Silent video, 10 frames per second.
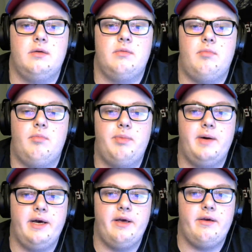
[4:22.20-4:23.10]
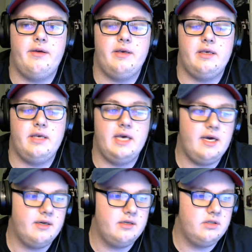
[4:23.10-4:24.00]
But
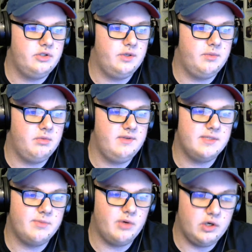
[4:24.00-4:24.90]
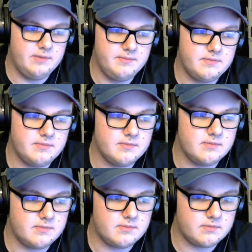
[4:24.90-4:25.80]
yeah, so moving tomorrow,
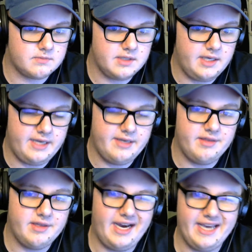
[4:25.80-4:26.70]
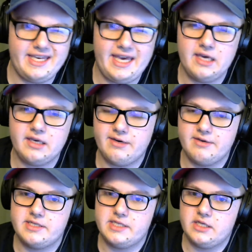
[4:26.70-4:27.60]
and I can't
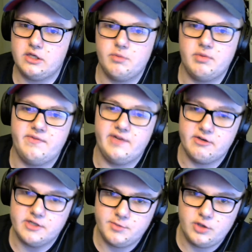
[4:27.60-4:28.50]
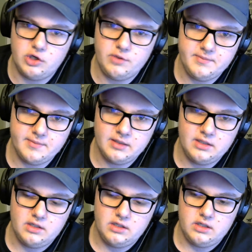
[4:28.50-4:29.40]
guarantee there'll be a video tomorrow.
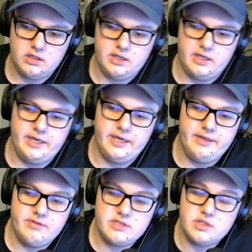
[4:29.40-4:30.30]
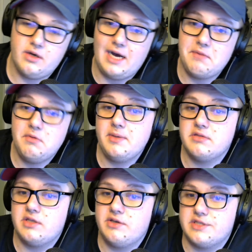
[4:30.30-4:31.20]
So I won't be able
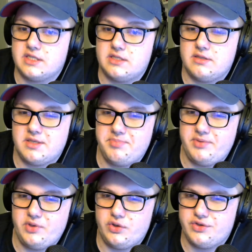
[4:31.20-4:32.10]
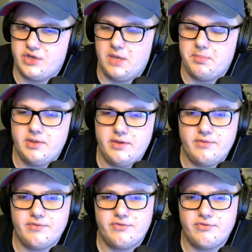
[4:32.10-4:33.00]
to use this computer to
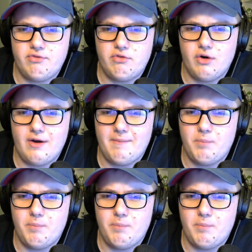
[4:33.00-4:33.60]
upload for a